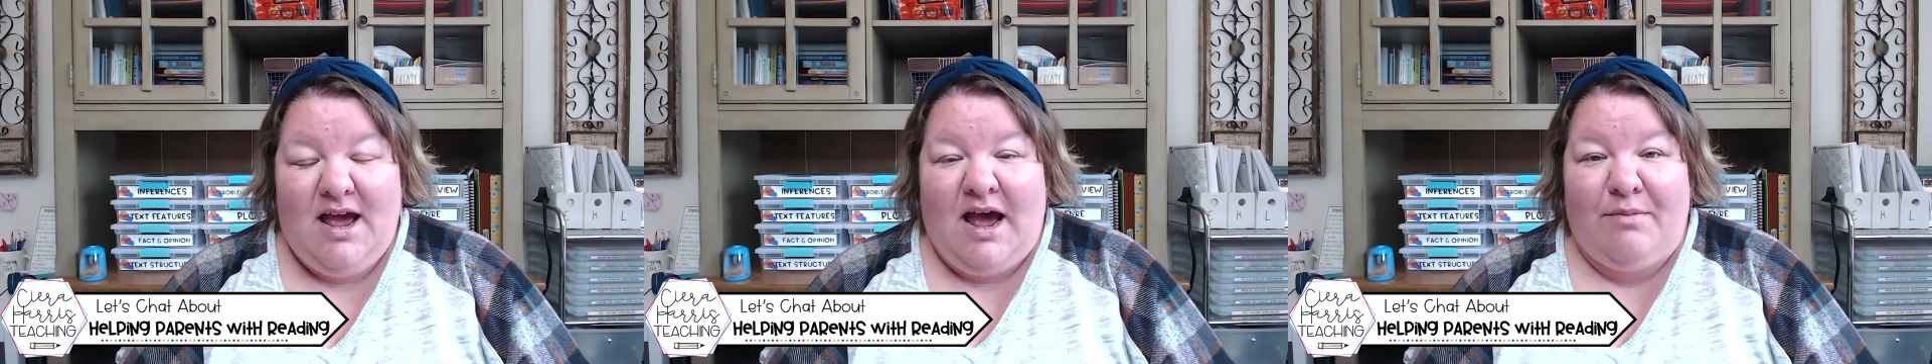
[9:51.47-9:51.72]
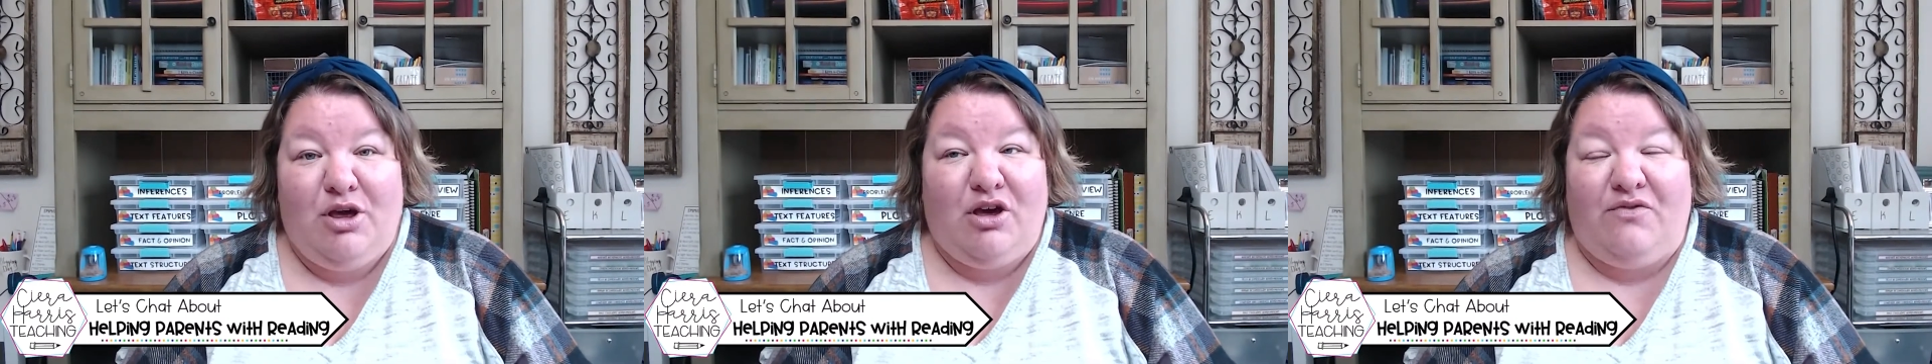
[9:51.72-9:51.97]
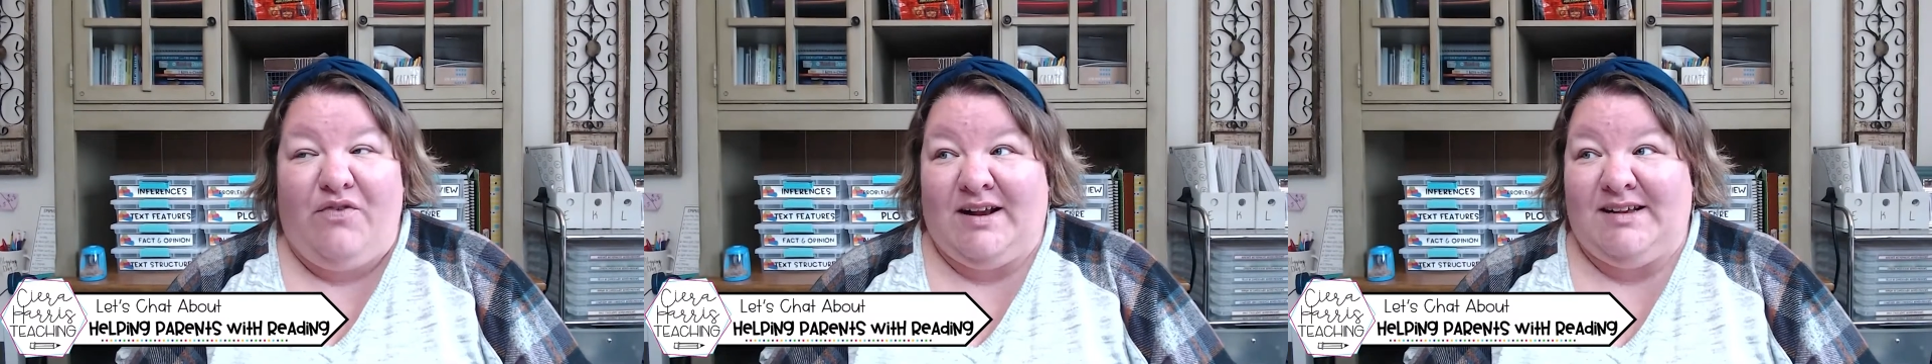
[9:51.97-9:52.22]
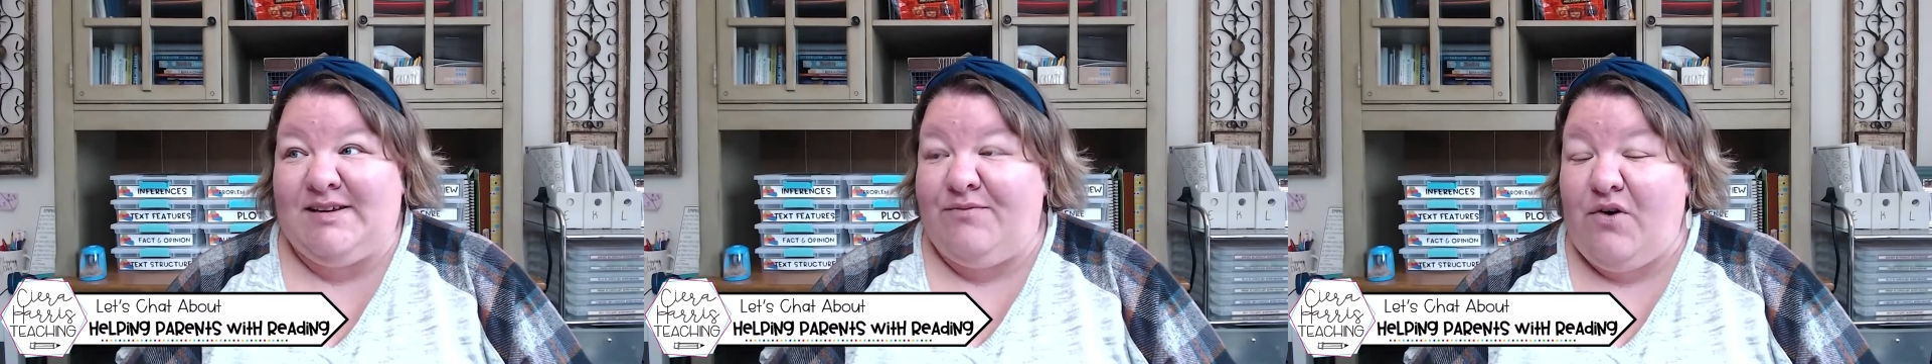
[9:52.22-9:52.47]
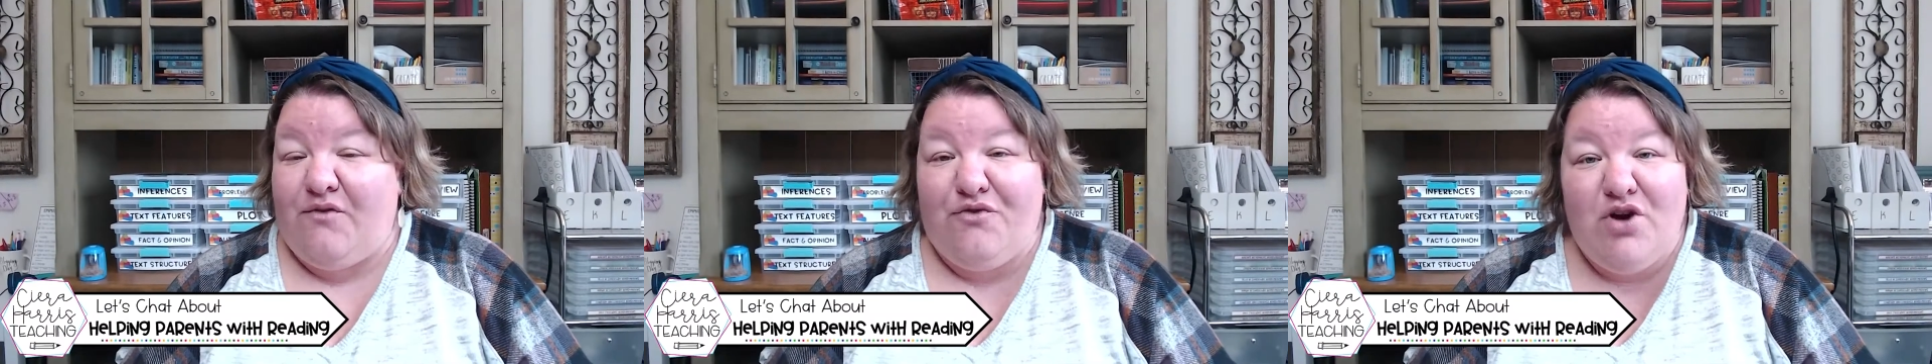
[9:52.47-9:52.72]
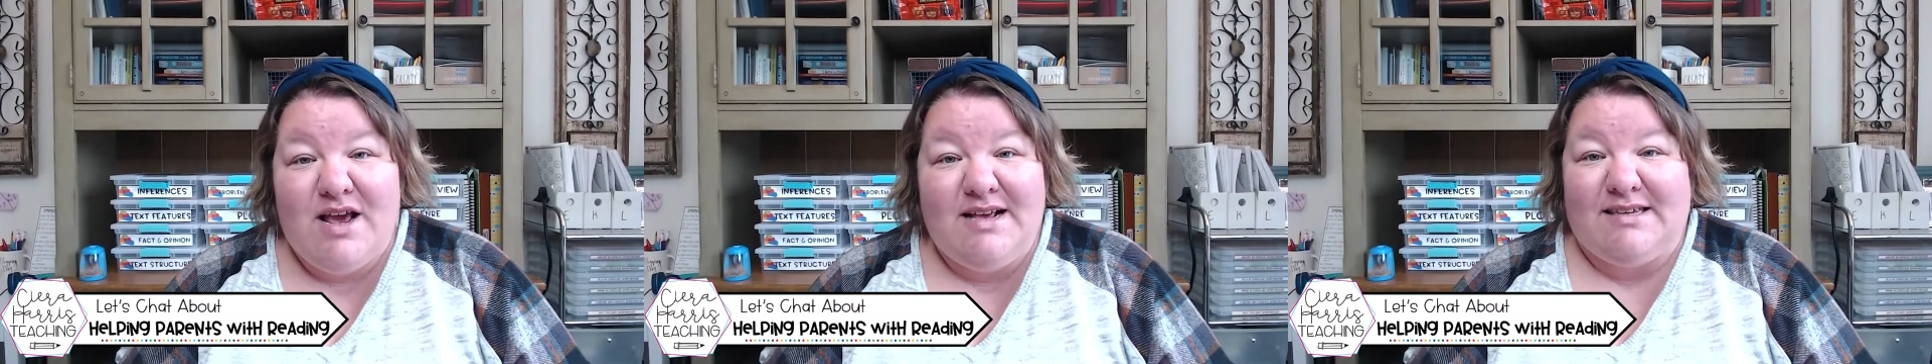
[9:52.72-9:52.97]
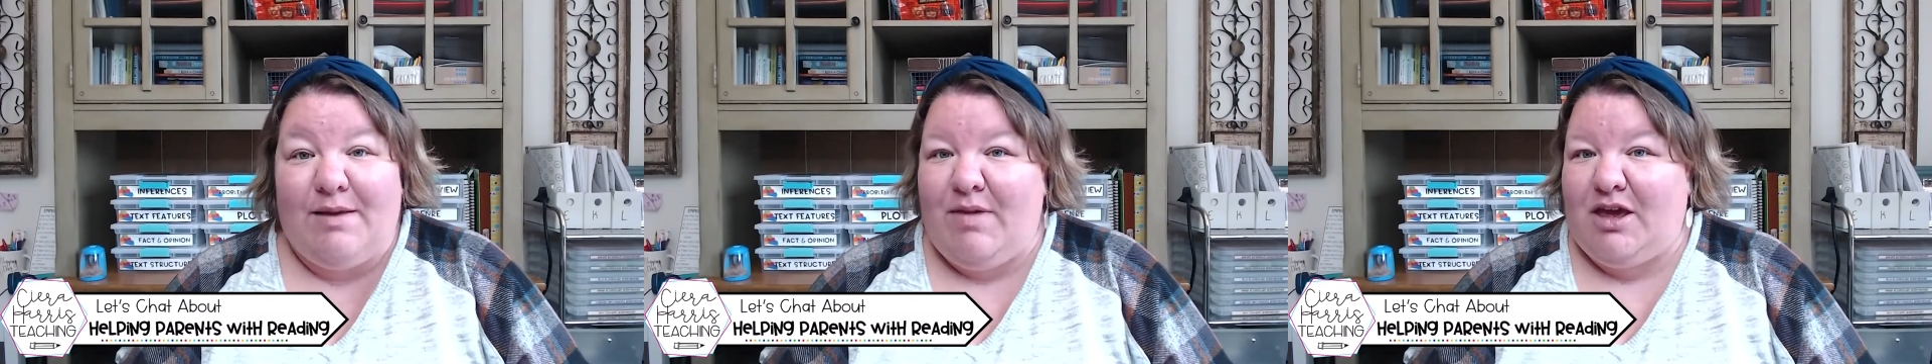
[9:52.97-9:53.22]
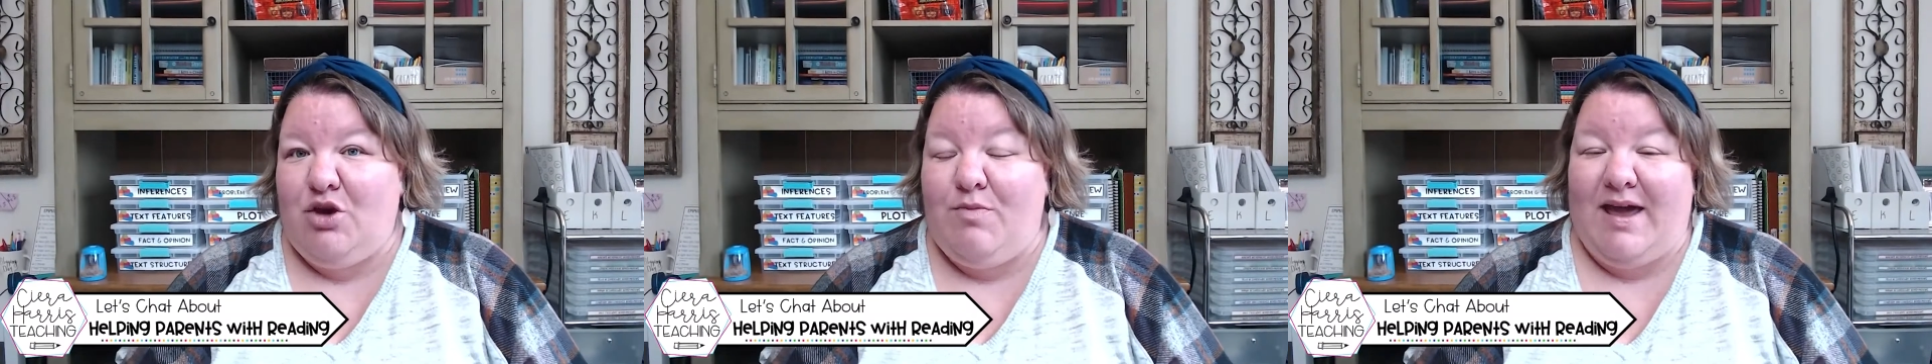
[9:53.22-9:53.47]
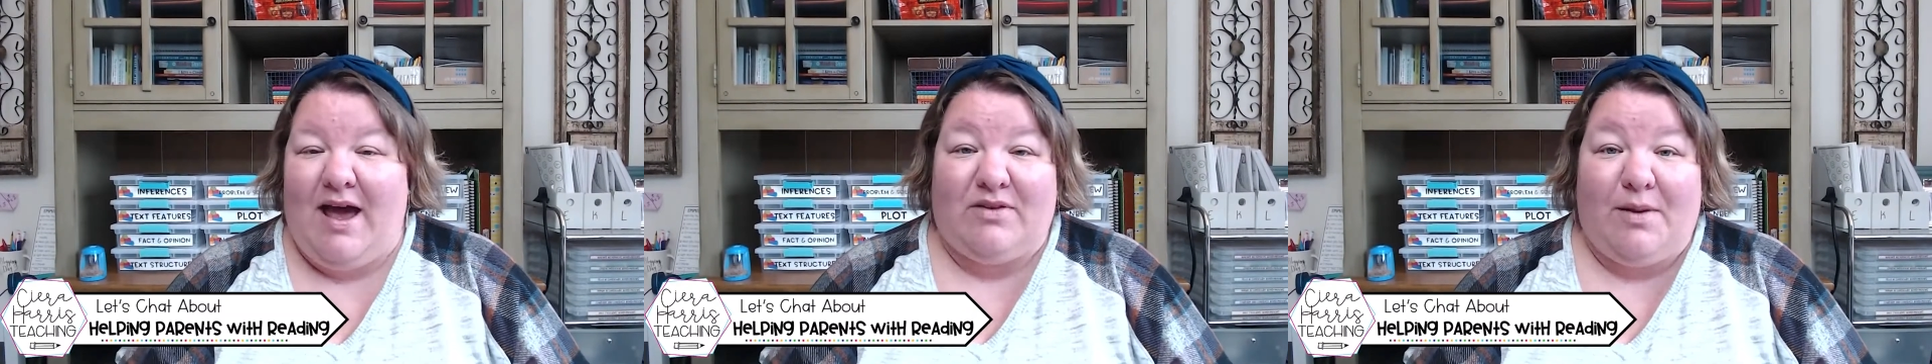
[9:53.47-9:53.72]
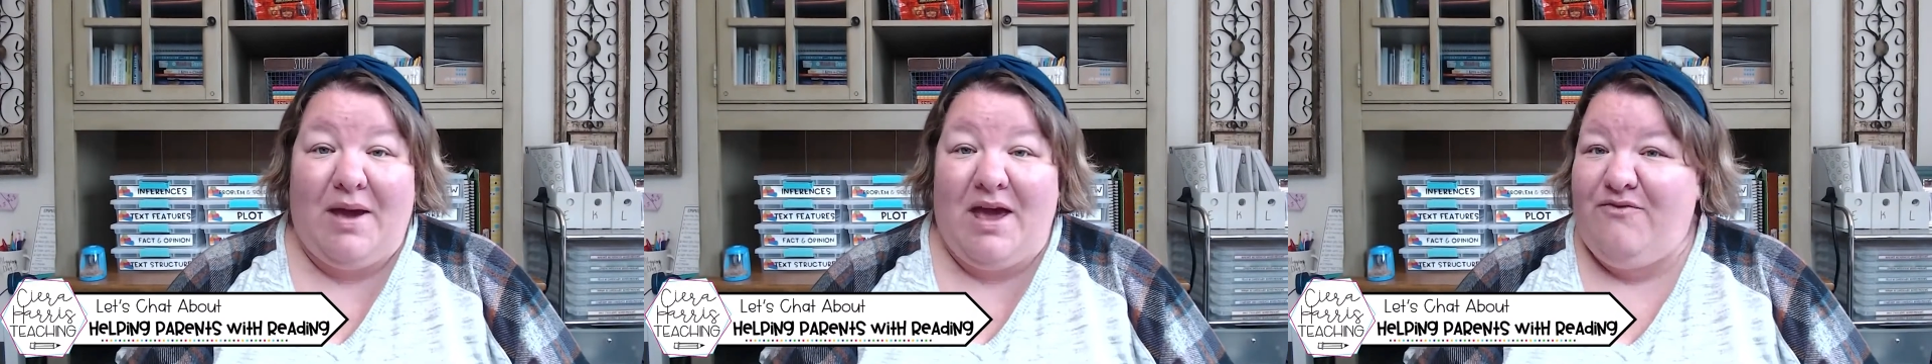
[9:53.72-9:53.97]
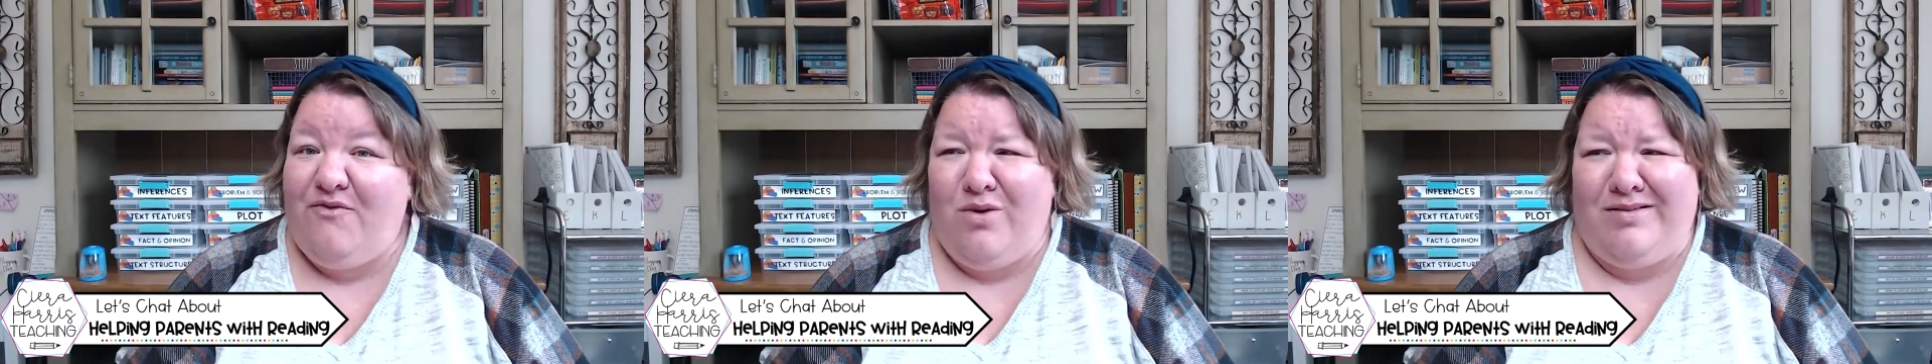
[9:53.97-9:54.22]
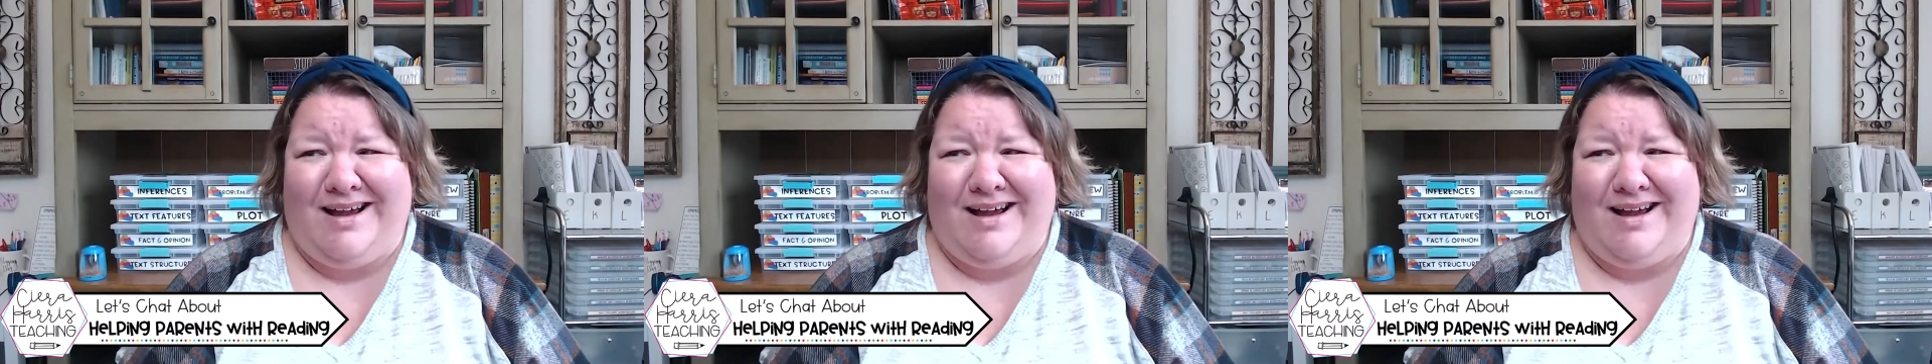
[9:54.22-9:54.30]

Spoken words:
You can find some for free, some that you may have to pay for,